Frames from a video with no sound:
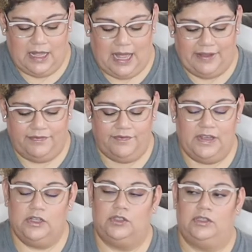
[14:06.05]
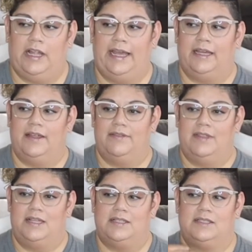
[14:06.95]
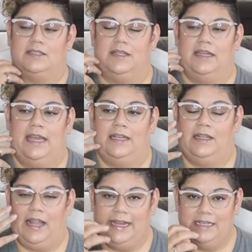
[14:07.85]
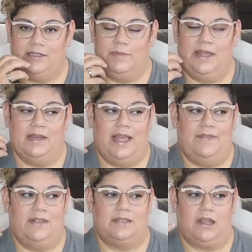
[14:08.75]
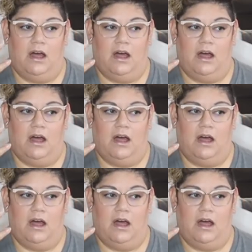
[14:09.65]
I feel like, this enlightenment and this